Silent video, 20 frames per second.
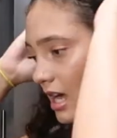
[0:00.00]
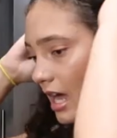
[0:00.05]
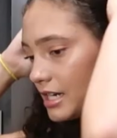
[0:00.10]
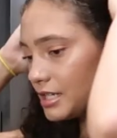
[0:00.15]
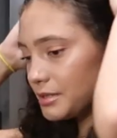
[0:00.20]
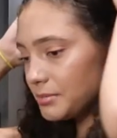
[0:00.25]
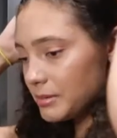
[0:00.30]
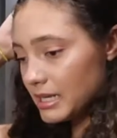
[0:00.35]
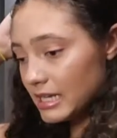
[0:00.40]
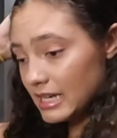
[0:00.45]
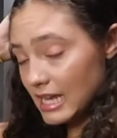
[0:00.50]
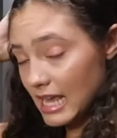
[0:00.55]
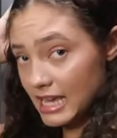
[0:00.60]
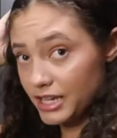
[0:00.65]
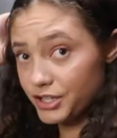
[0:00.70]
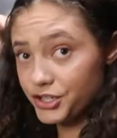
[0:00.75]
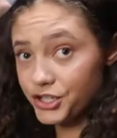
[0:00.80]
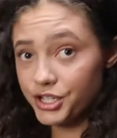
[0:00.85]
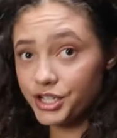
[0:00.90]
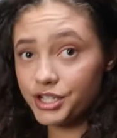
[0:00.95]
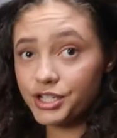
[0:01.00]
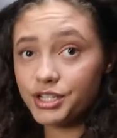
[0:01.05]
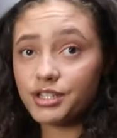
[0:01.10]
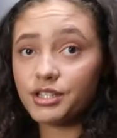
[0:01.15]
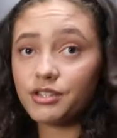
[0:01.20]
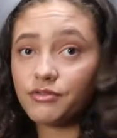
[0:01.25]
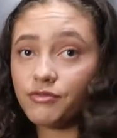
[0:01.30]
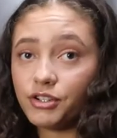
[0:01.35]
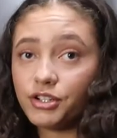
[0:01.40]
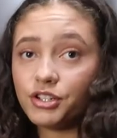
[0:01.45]
I just be getting
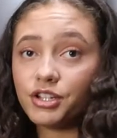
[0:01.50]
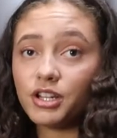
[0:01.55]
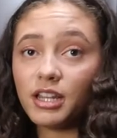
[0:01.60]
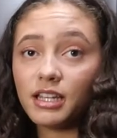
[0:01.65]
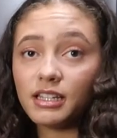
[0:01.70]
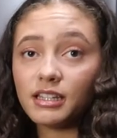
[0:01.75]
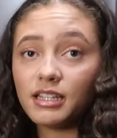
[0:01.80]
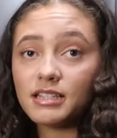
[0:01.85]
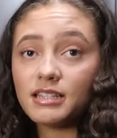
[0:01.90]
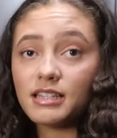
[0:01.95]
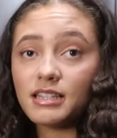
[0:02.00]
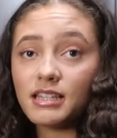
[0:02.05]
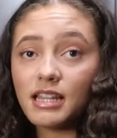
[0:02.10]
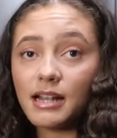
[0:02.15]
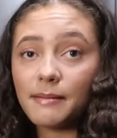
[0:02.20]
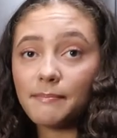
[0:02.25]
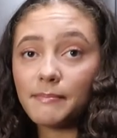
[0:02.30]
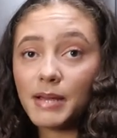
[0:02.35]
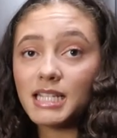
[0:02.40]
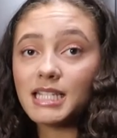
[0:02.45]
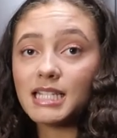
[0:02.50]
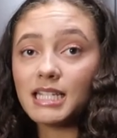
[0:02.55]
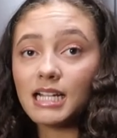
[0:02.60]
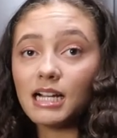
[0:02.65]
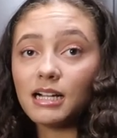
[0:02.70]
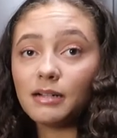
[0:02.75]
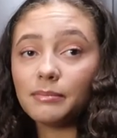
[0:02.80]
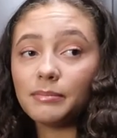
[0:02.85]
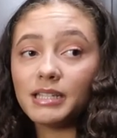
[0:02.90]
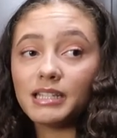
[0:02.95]
anxious for shit like this and then I mess it
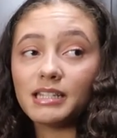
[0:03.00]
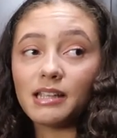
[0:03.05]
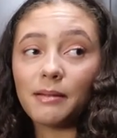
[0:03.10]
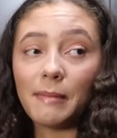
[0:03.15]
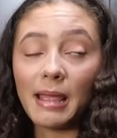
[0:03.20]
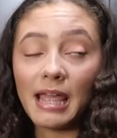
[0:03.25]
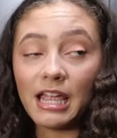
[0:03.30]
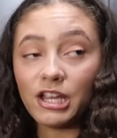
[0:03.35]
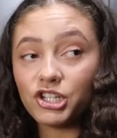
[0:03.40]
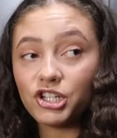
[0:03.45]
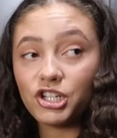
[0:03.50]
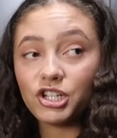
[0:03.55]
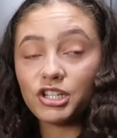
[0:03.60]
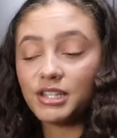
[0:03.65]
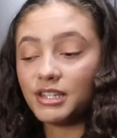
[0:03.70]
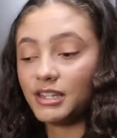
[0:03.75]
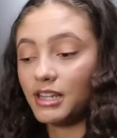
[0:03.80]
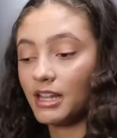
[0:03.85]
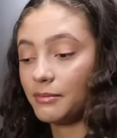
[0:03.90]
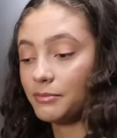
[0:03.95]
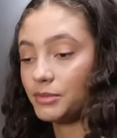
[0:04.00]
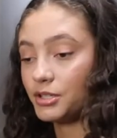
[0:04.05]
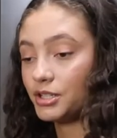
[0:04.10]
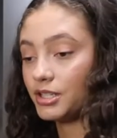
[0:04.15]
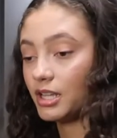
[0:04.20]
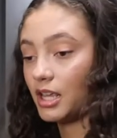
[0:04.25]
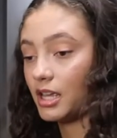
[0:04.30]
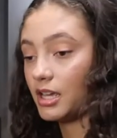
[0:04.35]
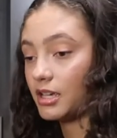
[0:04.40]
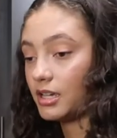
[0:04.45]
up because I'm anxious and then I'm
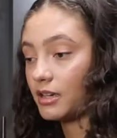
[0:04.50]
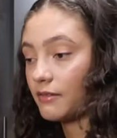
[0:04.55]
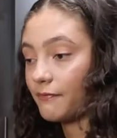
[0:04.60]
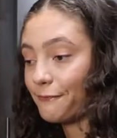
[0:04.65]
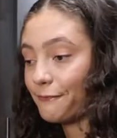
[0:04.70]
just like,